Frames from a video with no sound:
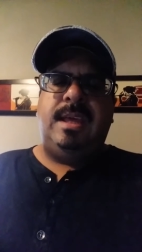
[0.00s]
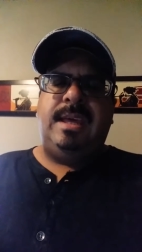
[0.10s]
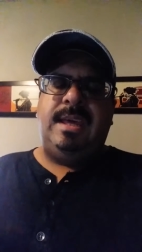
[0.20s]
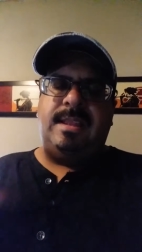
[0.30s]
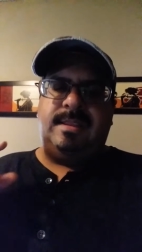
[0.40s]

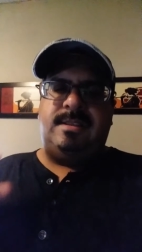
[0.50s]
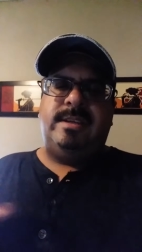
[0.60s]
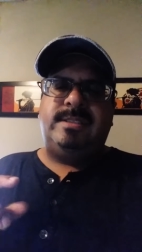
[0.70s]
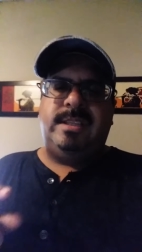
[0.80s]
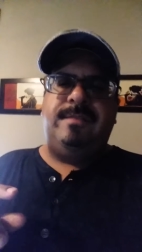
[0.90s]
It
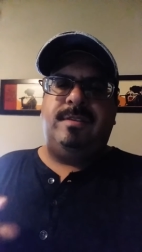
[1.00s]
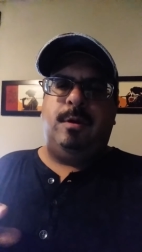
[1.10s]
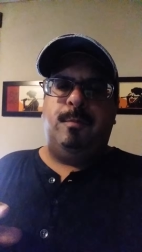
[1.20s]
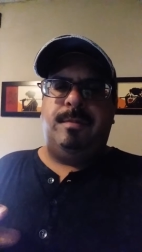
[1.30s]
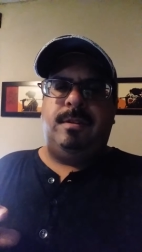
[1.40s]
does leave it
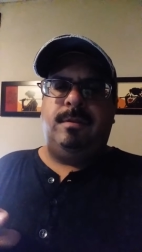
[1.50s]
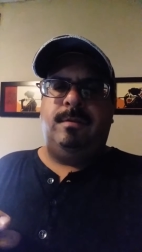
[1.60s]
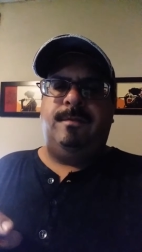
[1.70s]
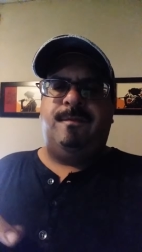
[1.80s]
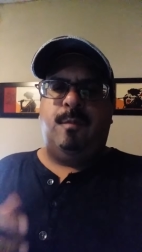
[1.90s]
open
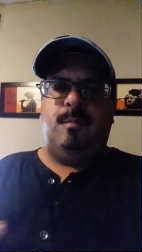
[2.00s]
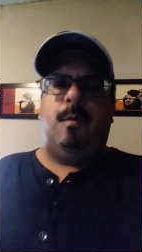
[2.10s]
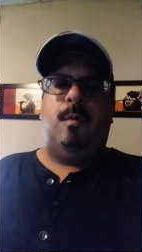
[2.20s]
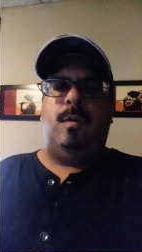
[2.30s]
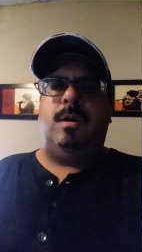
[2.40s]
for
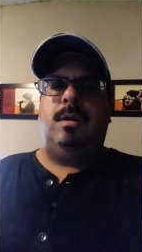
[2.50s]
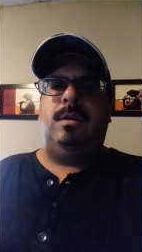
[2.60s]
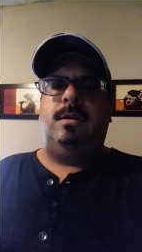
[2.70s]
more,